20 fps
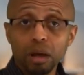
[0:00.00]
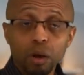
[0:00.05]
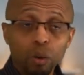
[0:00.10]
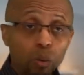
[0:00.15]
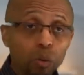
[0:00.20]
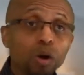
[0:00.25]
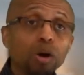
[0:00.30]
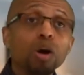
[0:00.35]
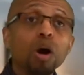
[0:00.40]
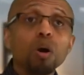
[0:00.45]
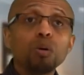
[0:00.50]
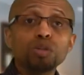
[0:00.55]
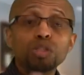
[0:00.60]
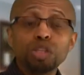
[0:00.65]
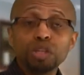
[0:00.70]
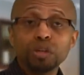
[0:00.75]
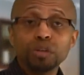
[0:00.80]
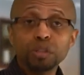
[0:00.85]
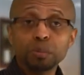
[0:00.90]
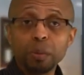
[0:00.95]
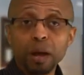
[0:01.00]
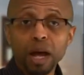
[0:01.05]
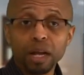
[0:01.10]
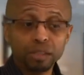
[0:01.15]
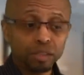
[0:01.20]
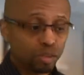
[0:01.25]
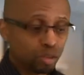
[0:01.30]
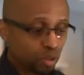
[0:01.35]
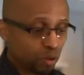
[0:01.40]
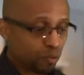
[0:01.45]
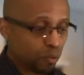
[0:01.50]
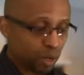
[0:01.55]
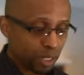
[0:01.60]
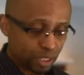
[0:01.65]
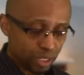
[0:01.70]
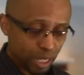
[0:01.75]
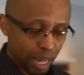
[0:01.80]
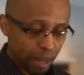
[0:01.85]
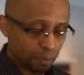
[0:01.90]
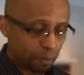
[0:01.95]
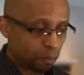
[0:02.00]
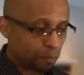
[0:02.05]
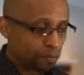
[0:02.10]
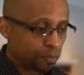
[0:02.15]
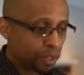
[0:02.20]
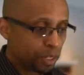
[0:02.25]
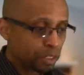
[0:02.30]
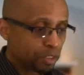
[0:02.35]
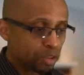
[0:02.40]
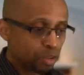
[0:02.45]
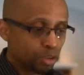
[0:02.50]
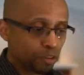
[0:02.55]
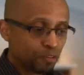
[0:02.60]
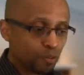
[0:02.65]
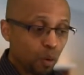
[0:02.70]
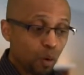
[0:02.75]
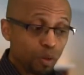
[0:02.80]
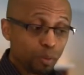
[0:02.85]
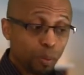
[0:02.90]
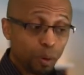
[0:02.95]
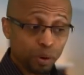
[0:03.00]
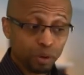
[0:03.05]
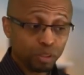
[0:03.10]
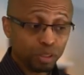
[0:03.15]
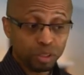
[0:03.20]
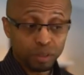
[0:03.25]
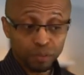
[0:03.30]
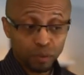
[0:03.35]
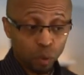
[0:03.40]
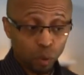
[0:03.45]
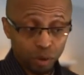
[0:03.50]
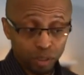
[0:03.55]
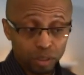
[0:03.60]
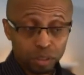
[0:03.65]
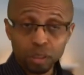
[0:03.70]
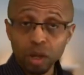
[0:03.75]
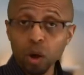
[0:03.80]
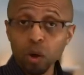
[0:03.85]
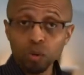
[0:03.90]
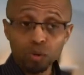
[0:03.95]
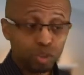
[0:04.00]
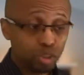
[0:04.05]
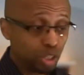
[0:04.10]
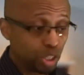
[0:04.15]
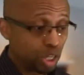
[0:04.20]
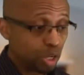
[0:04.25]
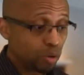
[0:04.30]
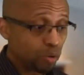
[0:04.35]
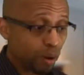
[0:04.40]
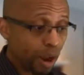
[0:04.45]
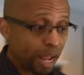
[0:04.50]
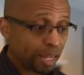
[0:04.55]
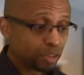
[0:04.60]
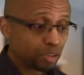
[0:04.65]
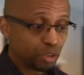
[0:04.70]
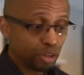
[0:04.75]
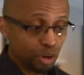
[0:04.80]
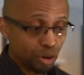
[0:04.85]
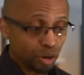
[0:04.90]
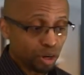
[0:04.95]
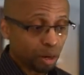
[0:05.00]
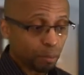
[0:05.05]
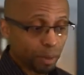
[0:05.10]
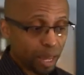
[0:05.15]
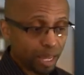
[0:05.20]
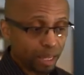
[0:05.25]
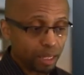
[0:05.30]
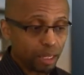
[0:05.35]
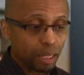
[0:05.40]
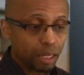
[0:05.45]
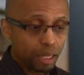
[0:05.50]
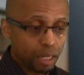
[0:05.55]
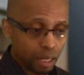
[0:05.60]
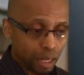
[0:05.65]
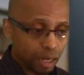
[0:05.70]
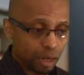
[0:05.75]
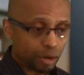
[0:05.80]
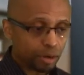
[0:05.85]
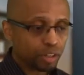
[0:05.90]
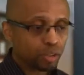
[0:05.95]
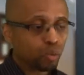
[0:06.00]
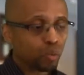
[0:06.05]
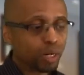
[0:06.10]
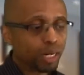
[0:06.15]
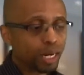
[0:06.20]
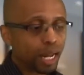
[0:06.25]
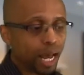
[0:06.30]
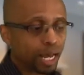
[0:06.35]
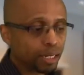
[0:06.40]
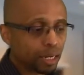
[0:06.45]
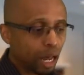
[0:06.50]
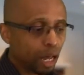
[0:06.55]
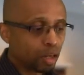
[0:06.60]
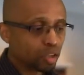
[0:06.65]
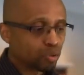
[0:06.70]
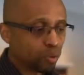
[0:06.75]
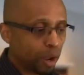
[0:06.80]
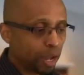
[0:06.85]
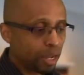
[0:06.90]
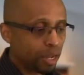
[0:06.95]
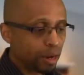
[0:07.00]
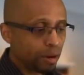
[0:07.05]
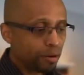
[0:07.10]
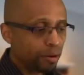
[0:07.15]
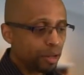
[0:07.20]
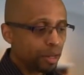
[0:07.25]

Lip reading: will go to your sponsor. So for example, the 4th person, of course, goes to you, right? So you're going to make $129 right here.